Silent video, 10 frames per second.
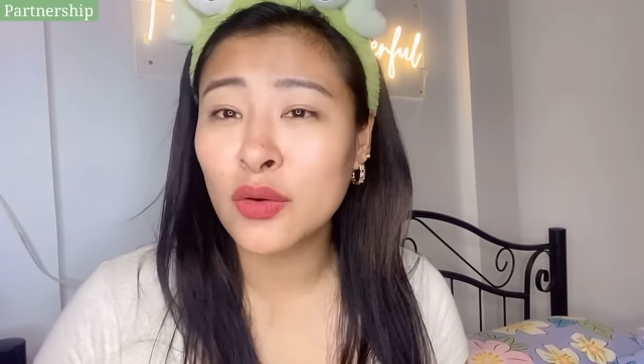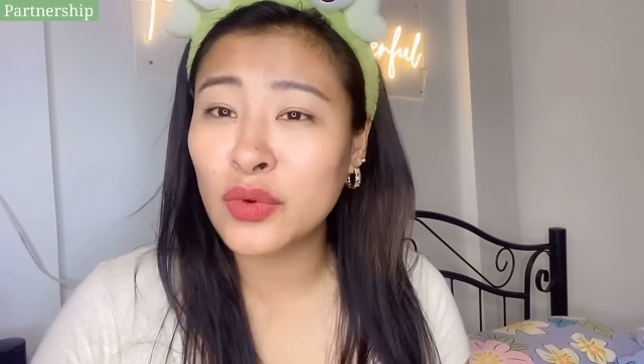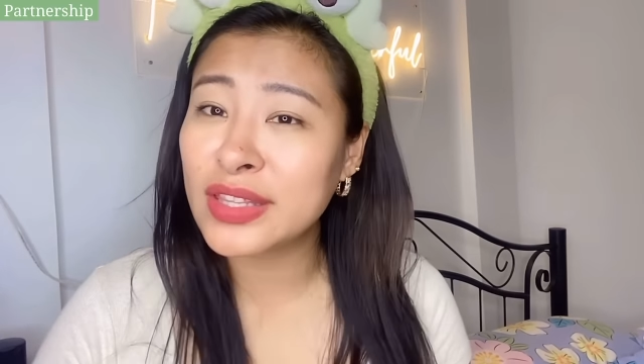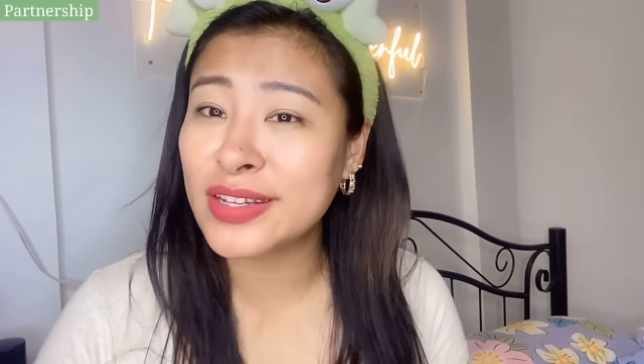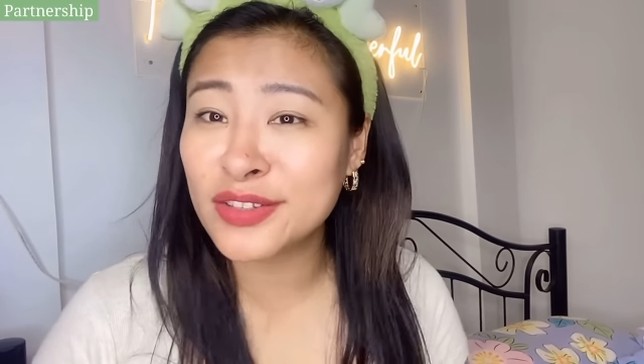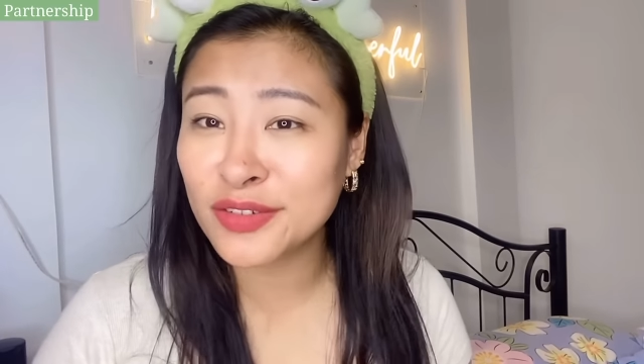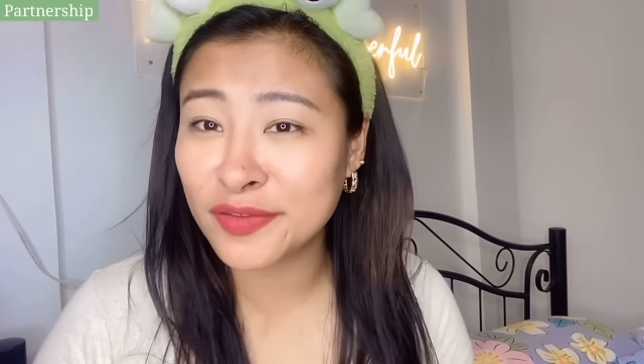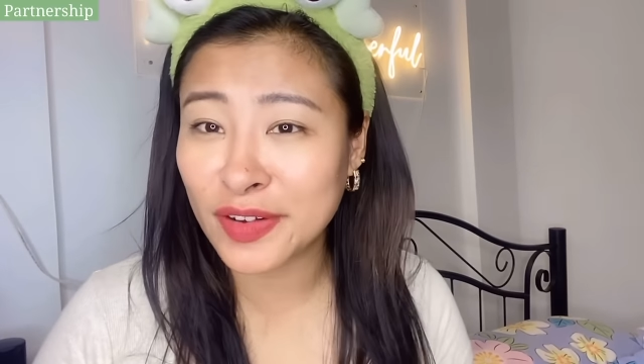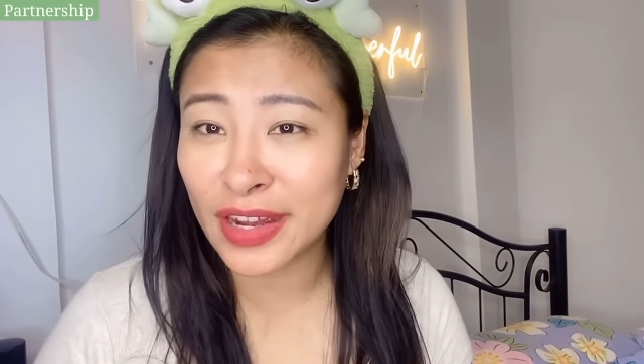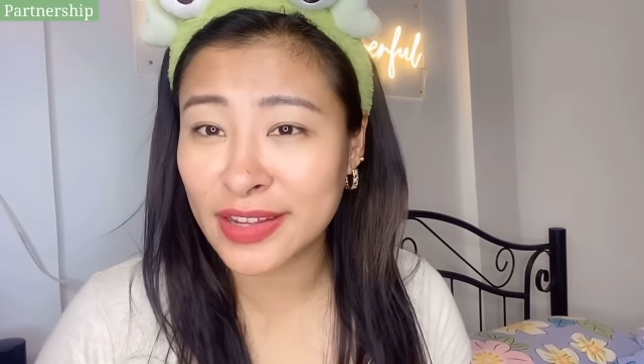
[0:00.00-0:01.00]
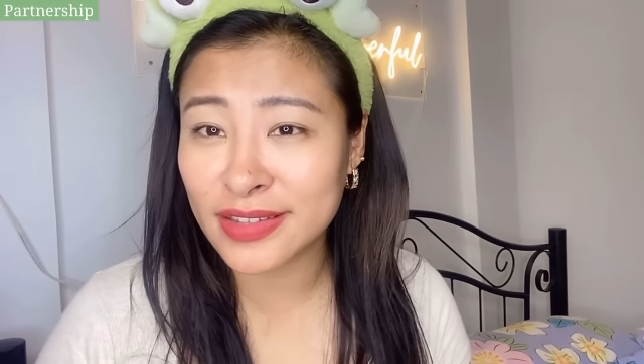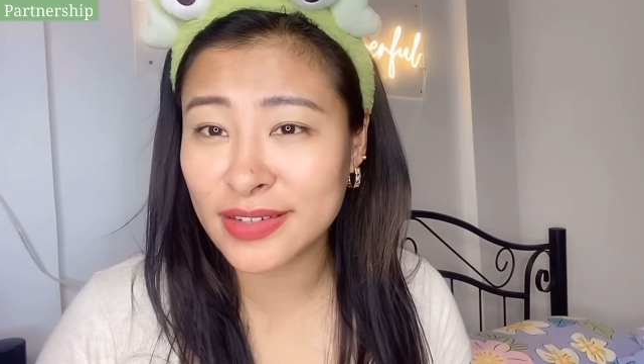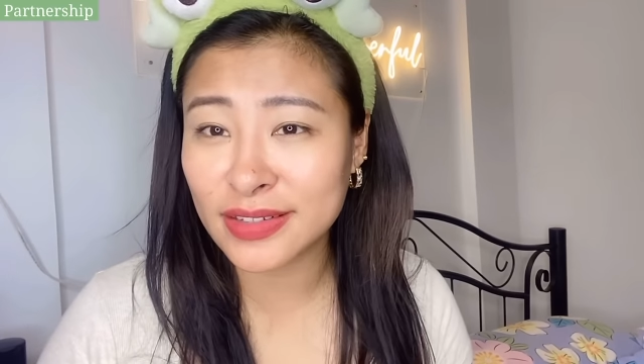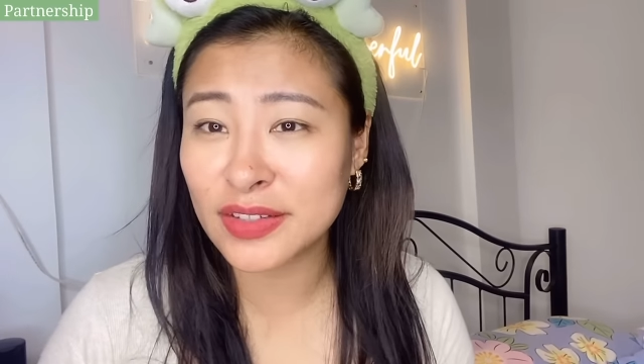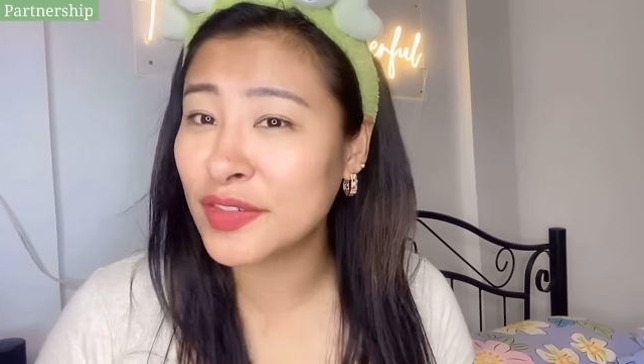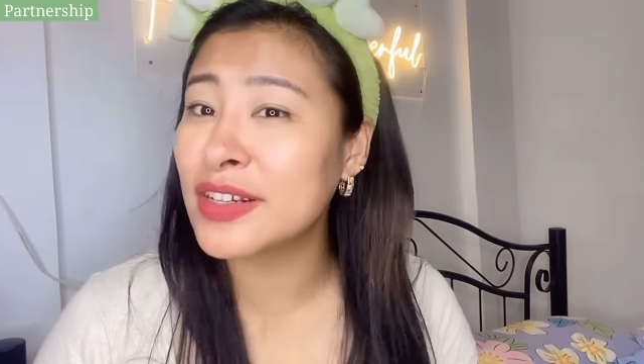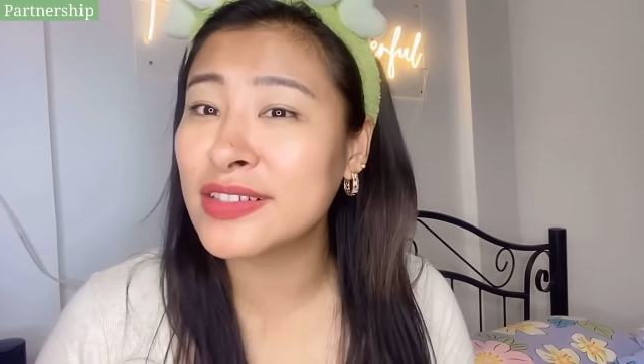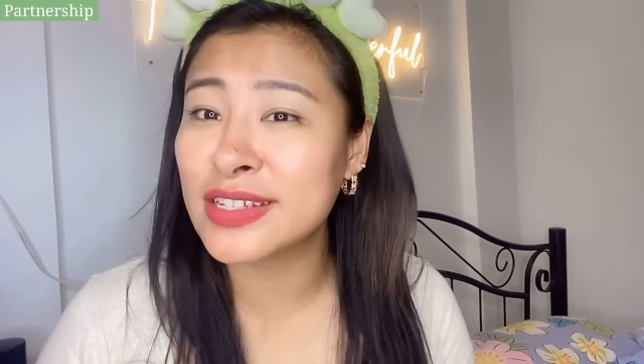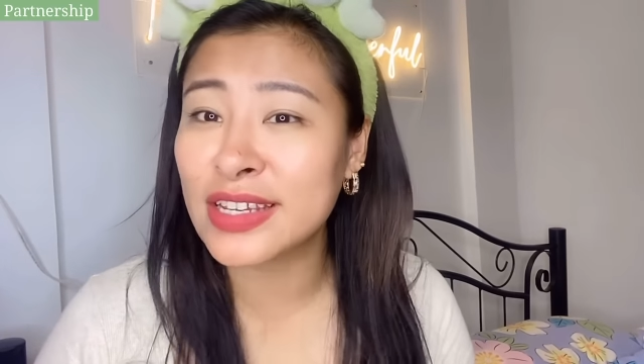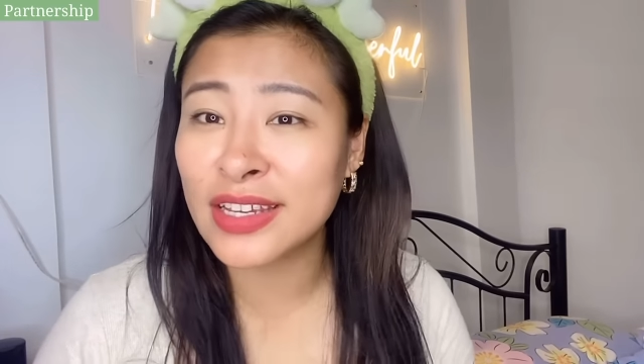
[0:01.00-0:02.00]
we tend to find
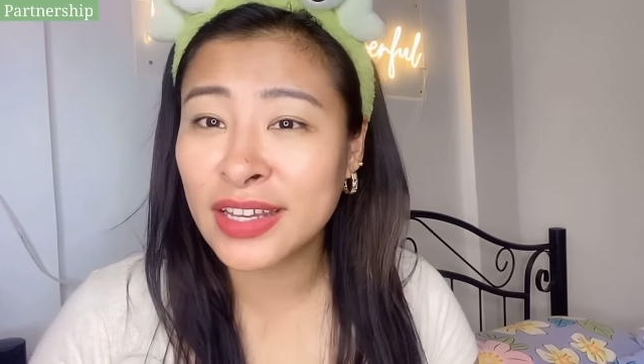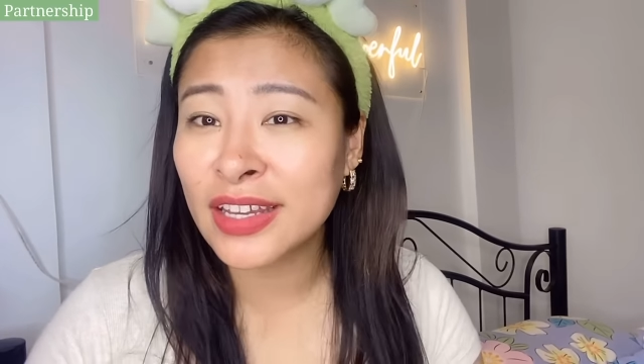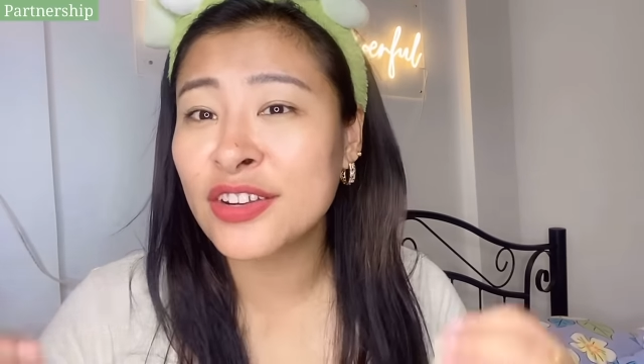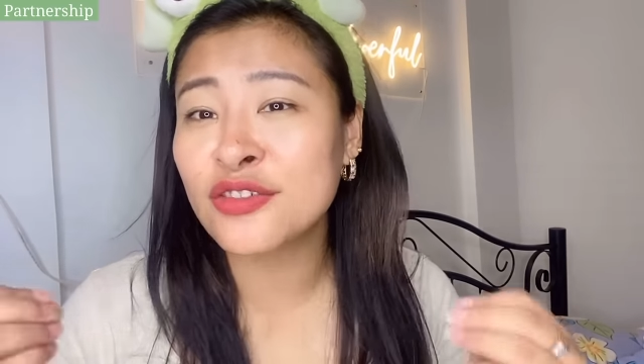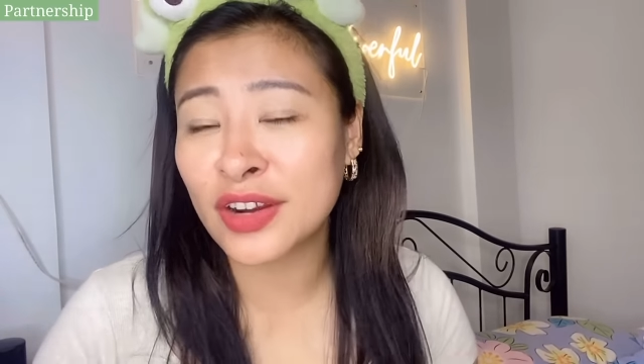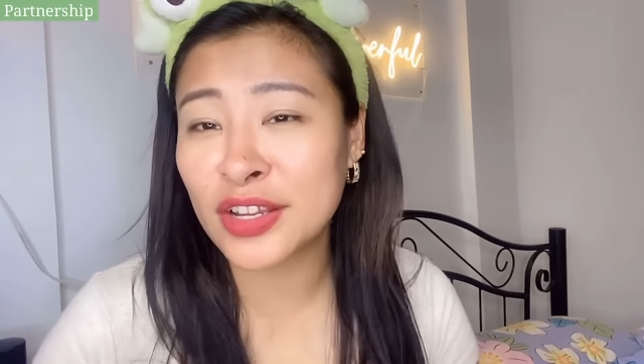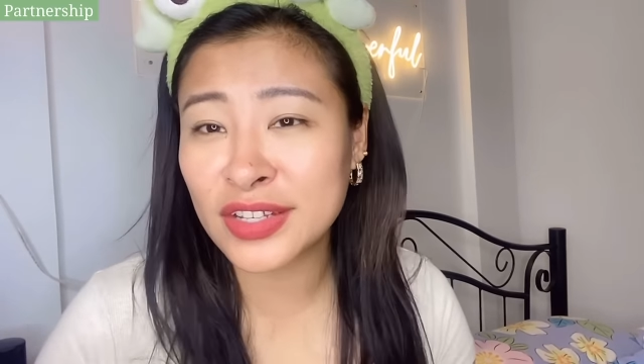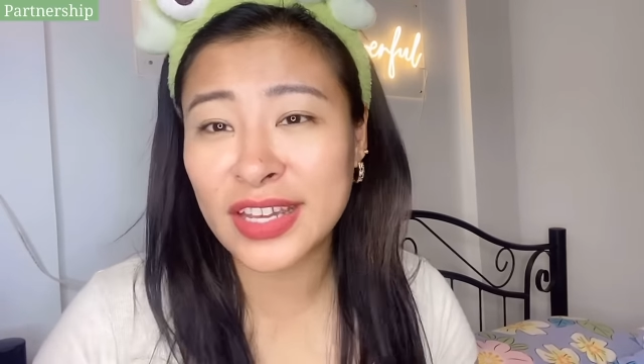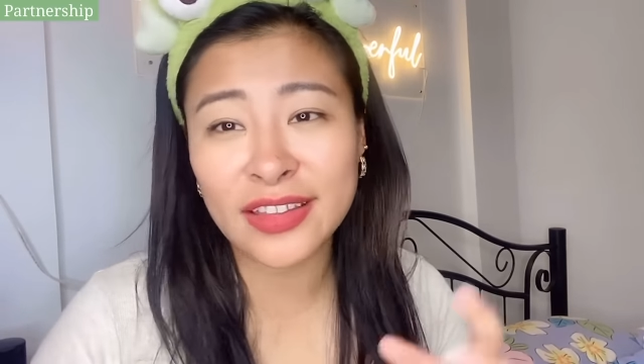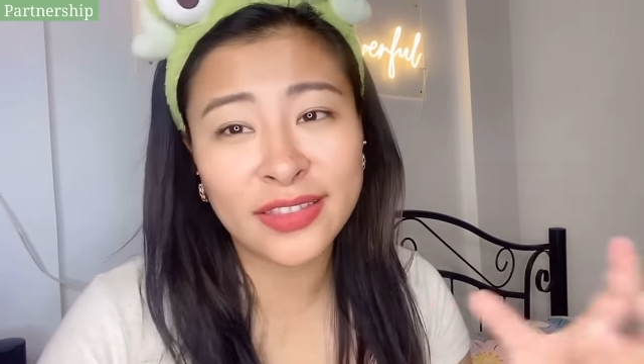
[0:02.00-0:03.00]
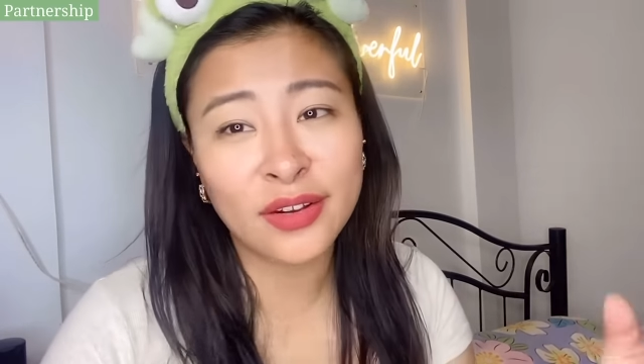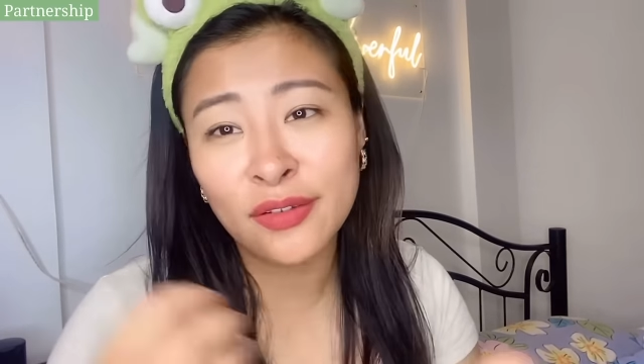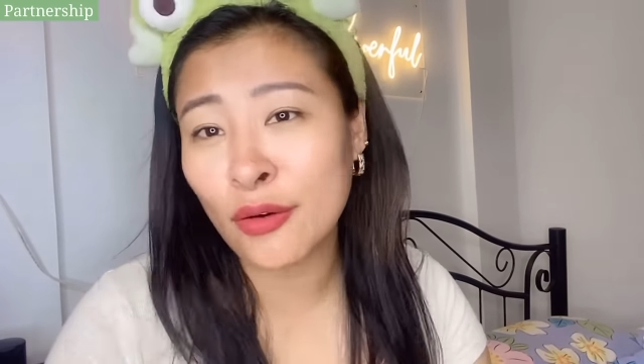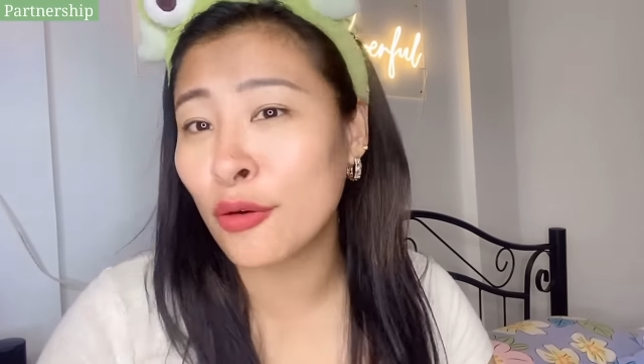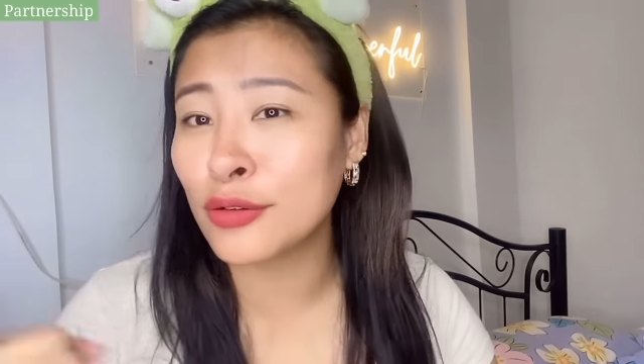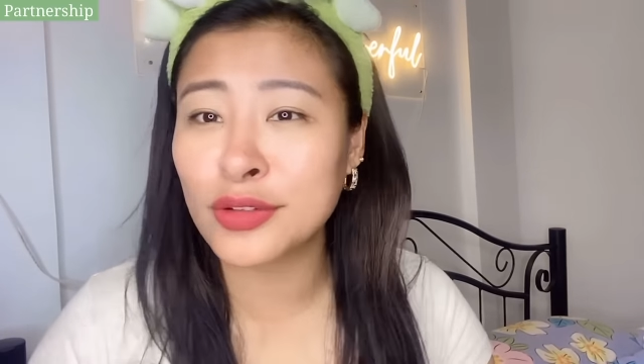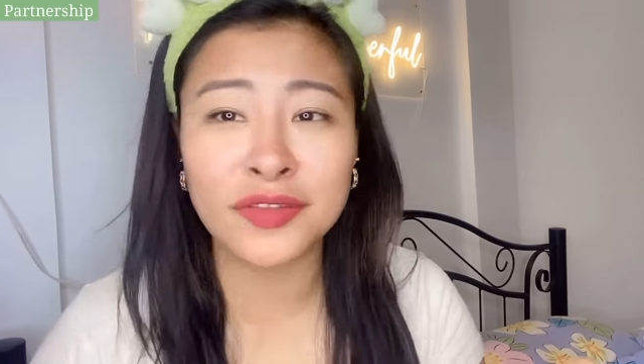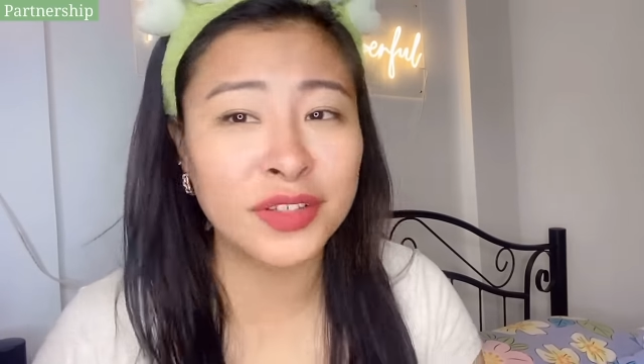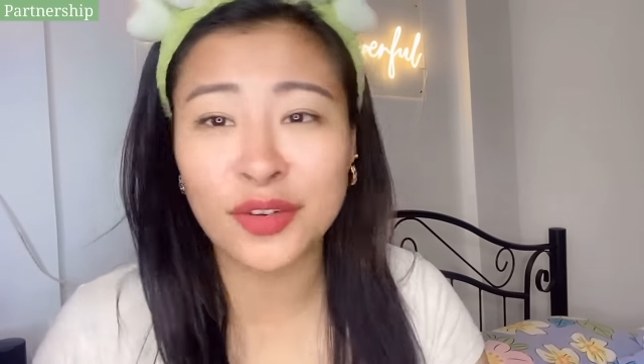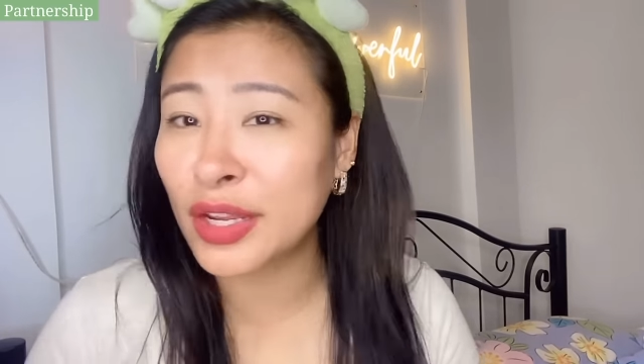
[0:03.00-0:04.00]
difficulty trying to get hold
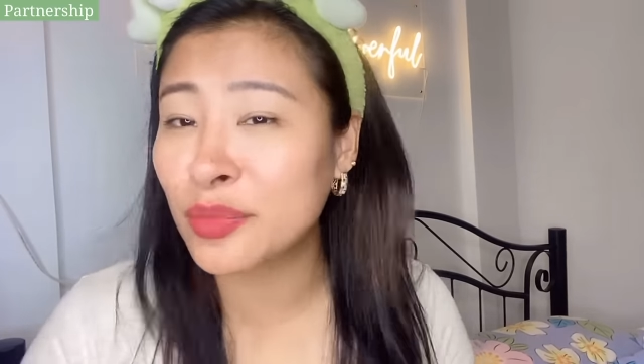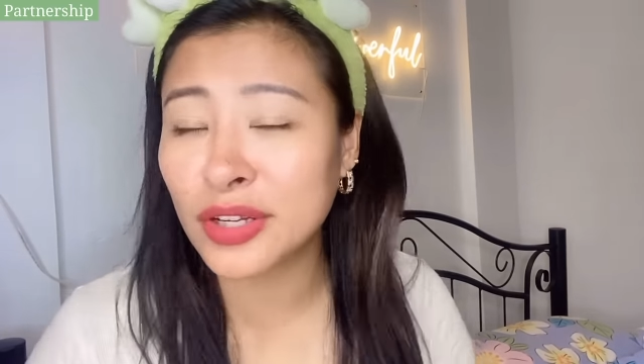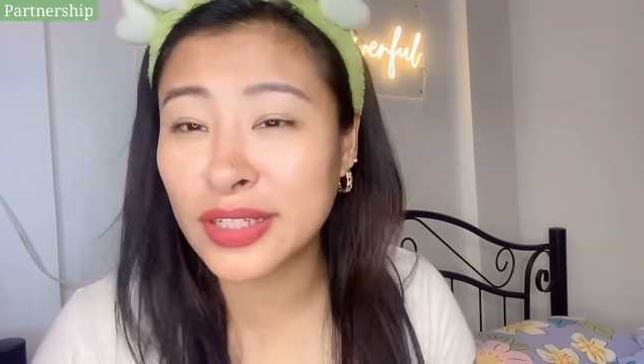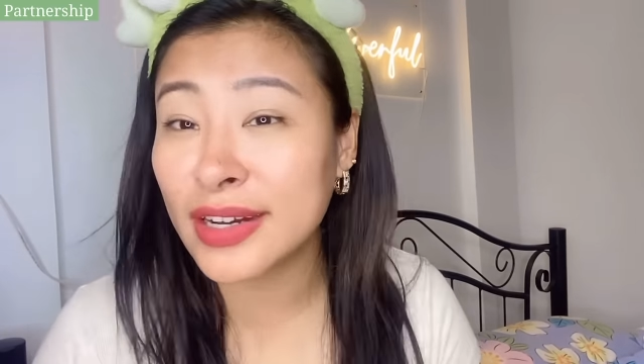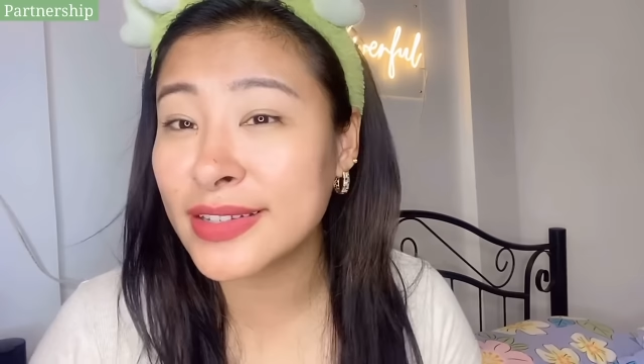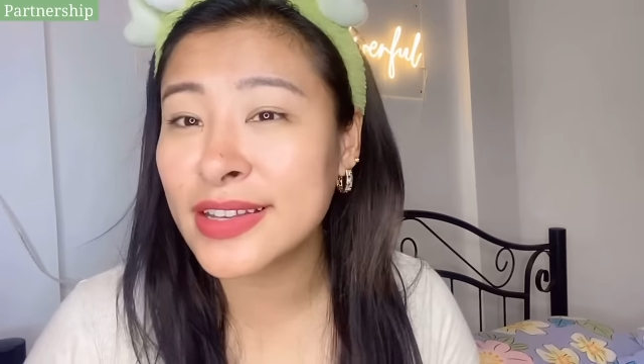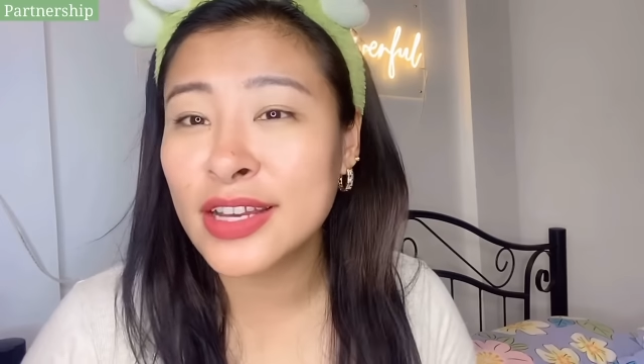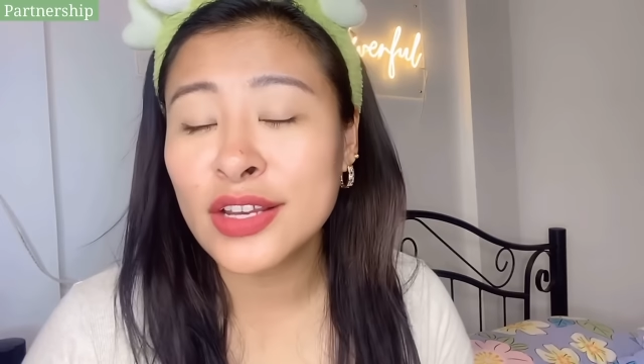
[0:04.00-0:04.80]
of the right products.